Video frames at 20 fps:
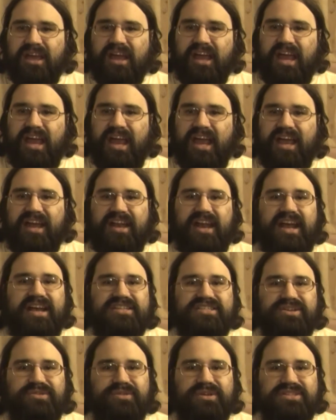And as a
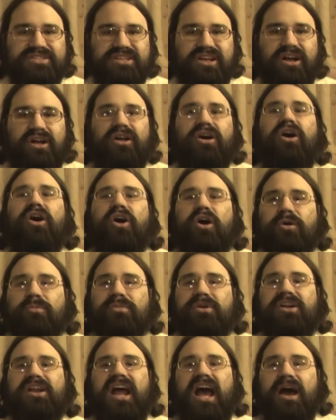result, Homer and
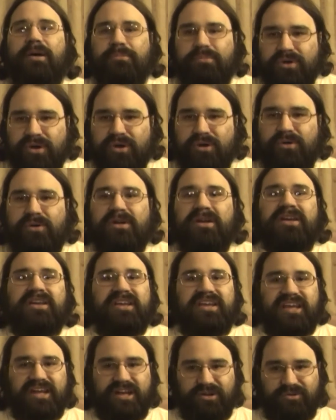Apu get
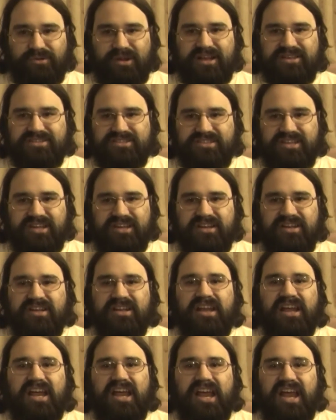arrested,
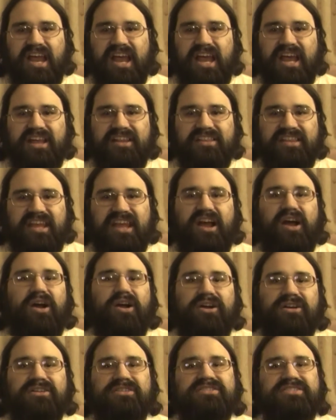and they are
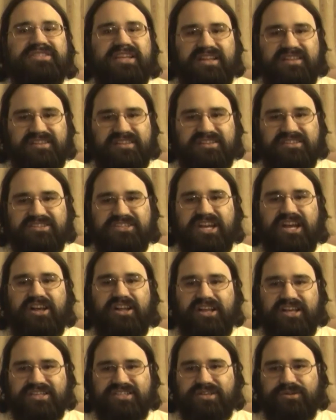sent to jail
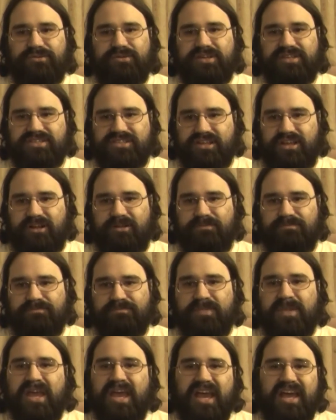as a result.
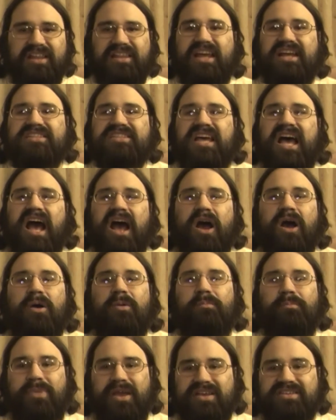And that's how
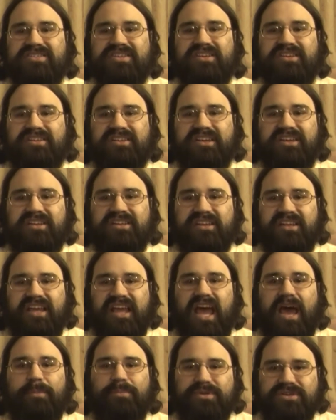basically the
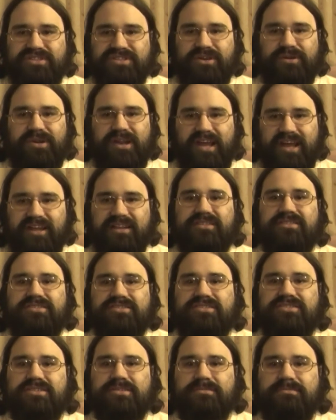episode
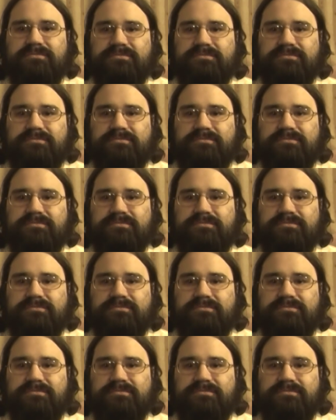ends.